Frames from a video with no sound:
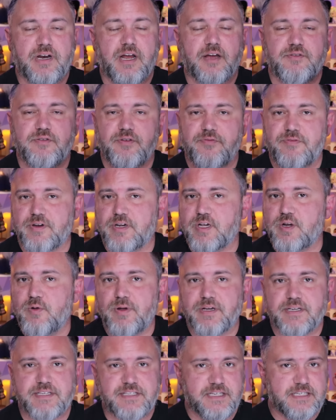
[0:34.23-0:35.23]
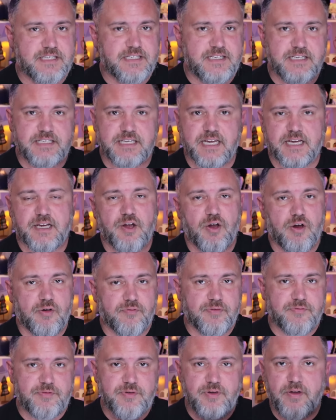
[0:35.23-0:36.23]
I'll do a very quick 60 second
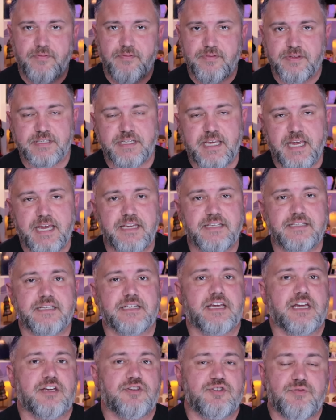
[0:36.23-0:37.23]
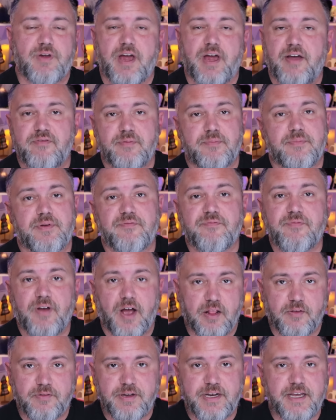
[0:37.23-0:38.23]
overview of this case in case you haven't been
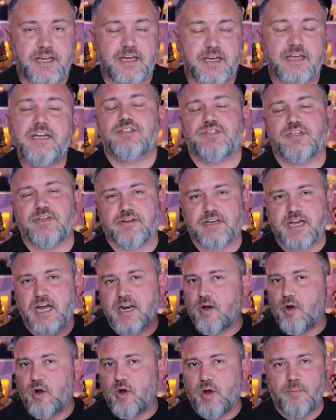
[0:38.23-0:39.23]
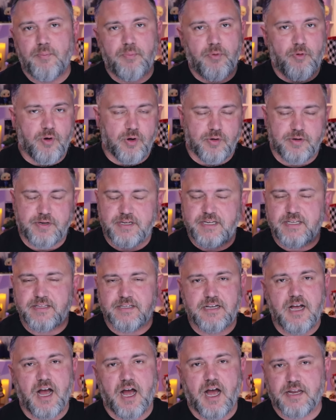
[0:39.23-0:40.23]
following it so you're kind of on board and get
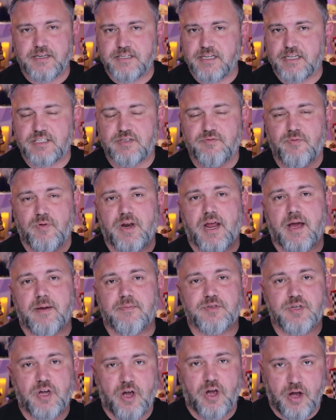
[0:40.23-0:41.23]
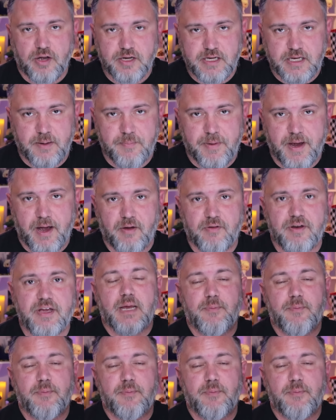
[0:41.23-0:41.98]
the context of what I'm talking about.